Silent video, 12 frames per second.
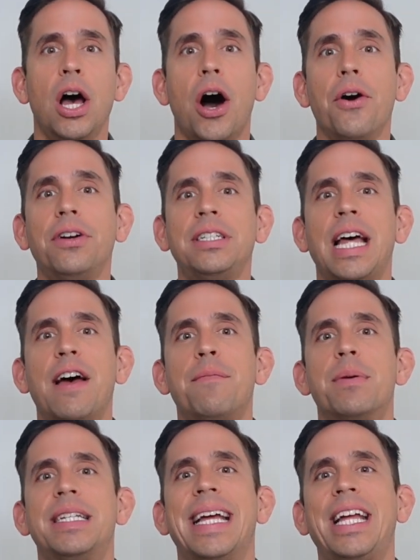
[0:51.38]
others have
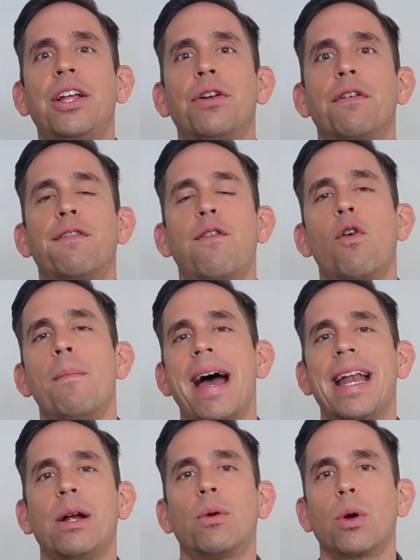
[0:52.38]
particular
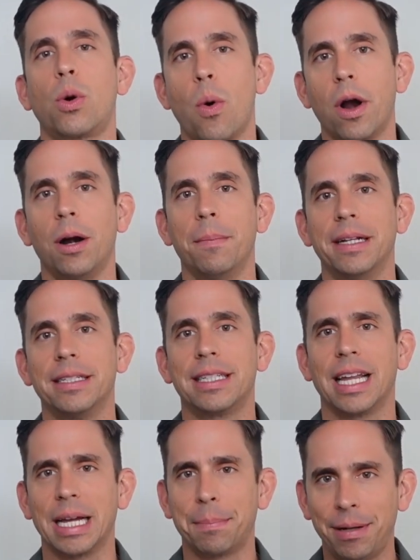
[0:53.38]
formatting requirements,
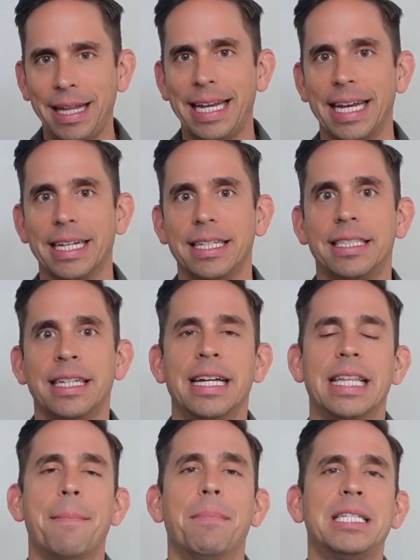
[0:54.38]
like pleadings,
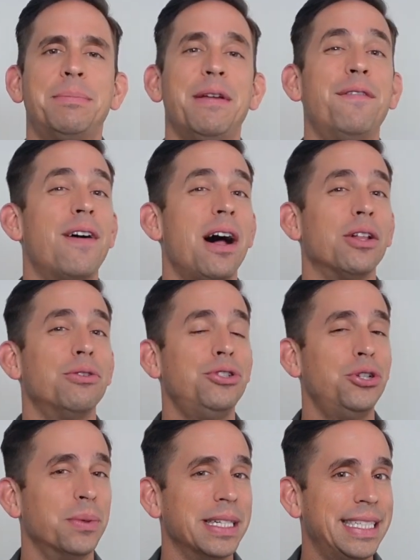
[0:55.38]
that must be followed
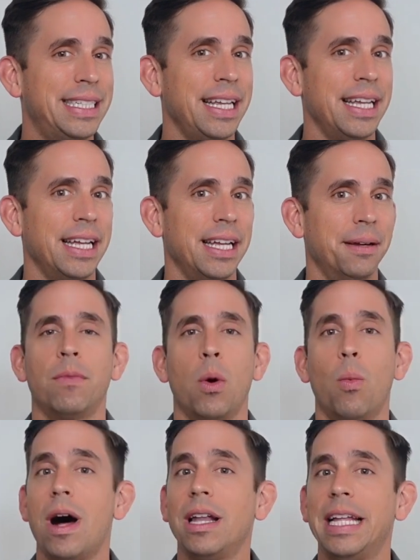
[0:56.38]
to a T.
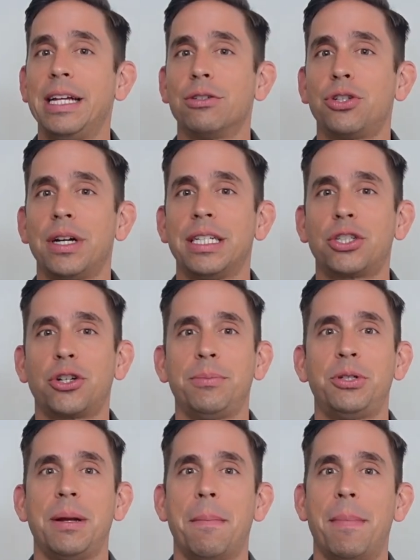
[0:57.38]
While legal
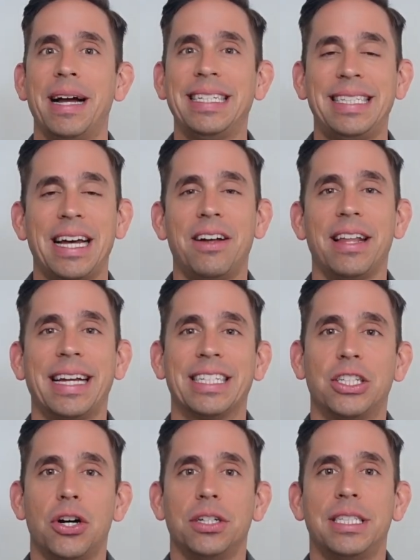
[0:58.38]
transcription might sound like a
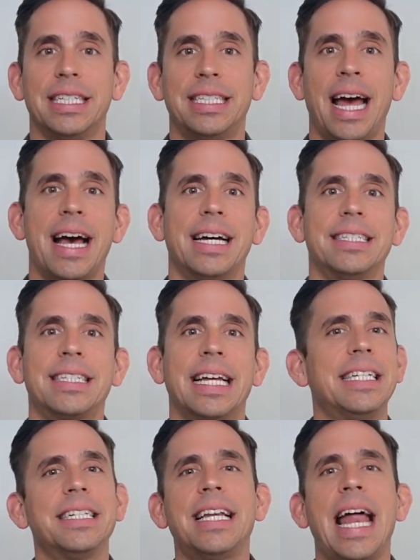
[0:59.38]
daunting task,
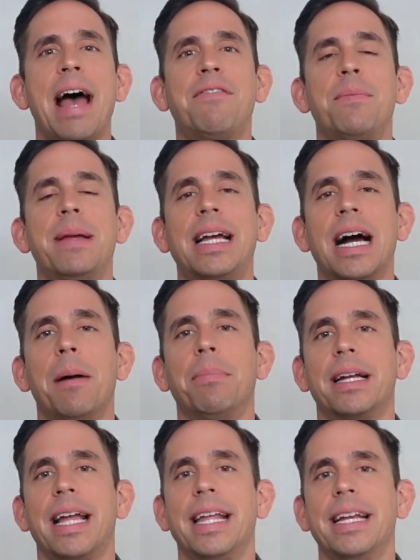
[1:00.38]
it doesn't have to be
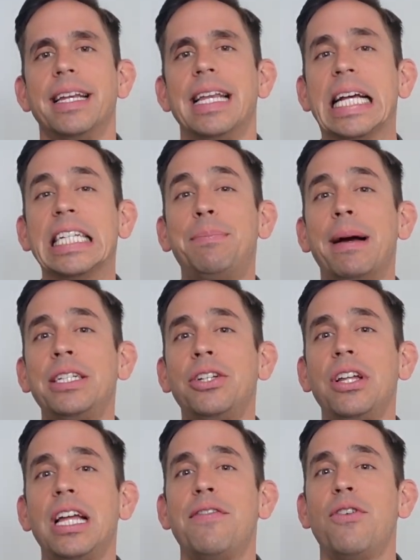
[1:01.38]
complicated, especially if